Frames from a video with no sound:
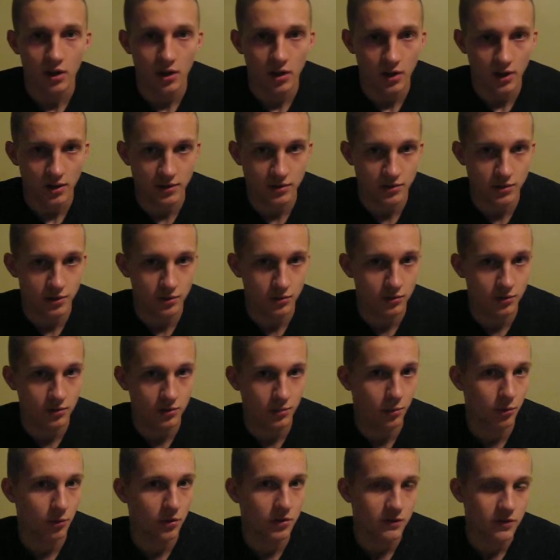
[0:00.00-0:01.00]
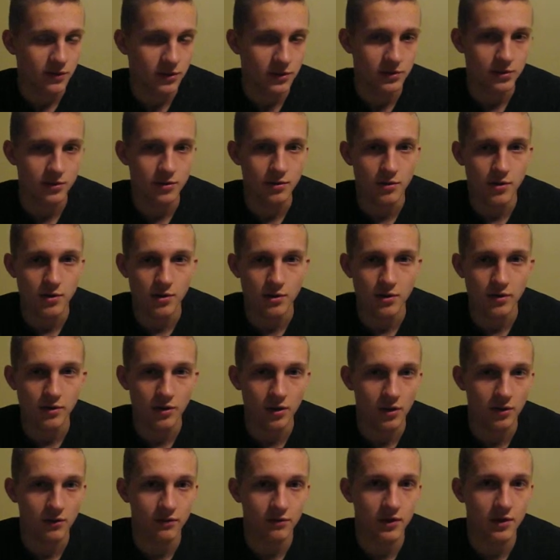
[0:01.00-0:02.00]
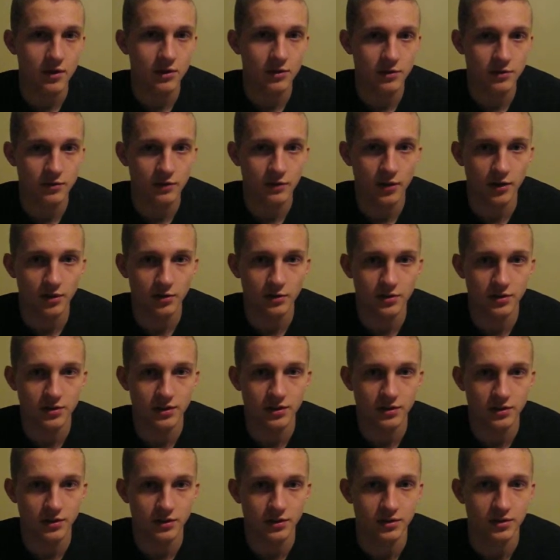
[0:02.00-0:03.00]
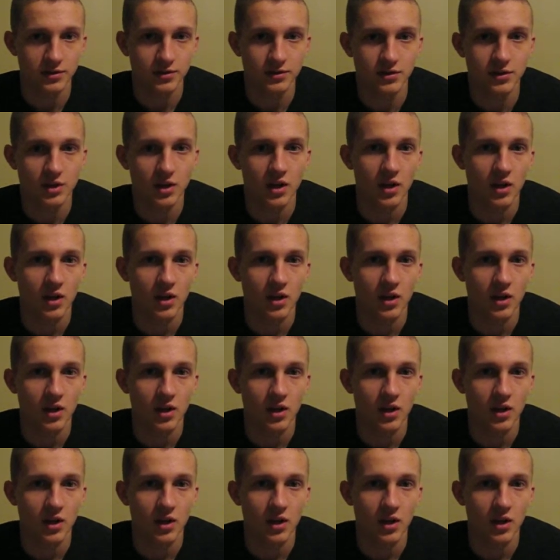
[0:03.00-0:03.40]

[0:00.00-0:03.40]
And so in the previous two videos of arrow synthesis,